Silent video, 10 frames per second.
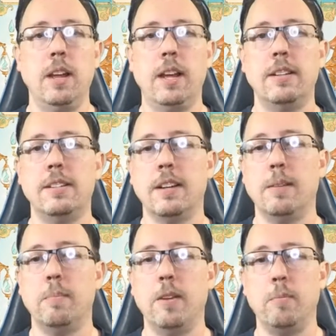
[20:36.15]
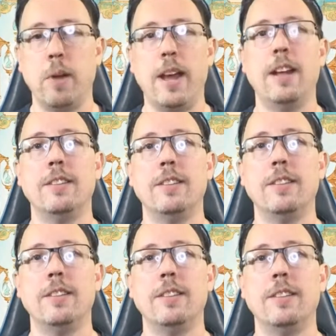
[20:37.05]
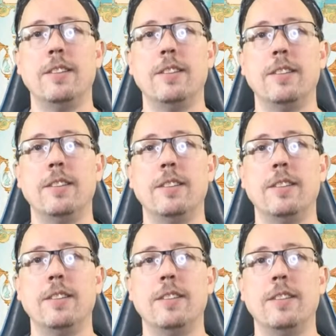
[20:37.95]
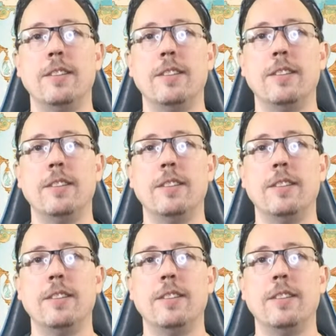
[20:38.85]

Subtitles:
And if Brad has to order all the sets, that's fine.